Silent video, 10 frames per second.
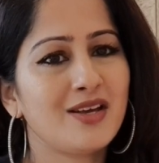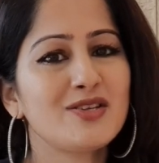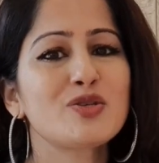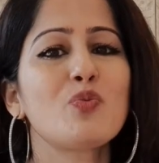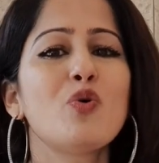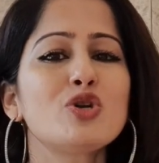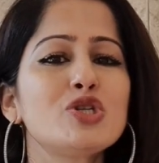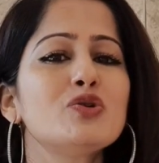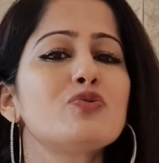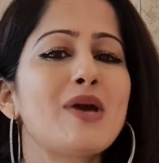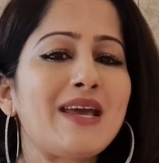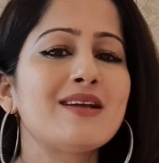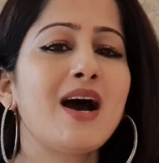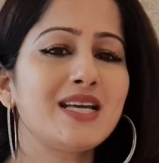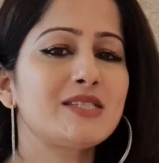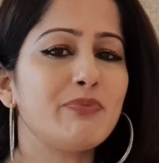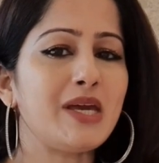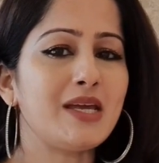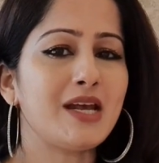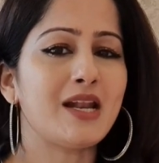So what do rate hikes
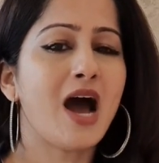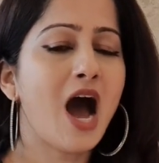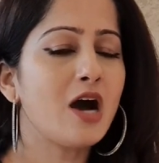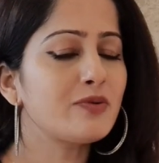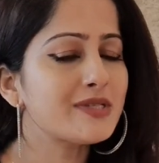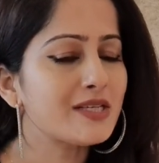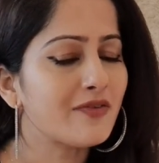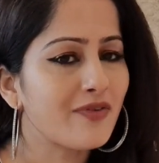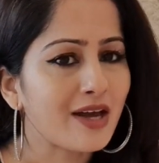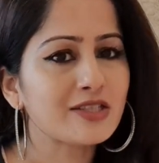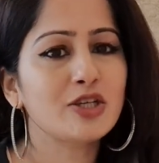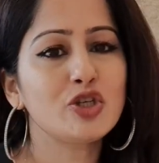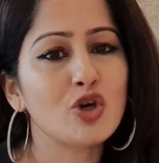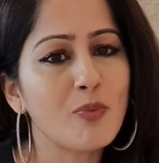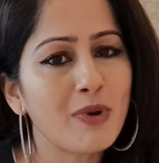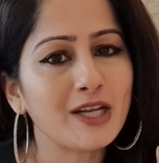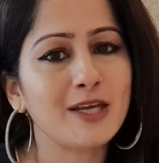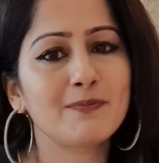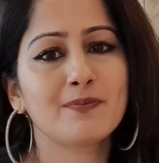mean and how does it affect your money?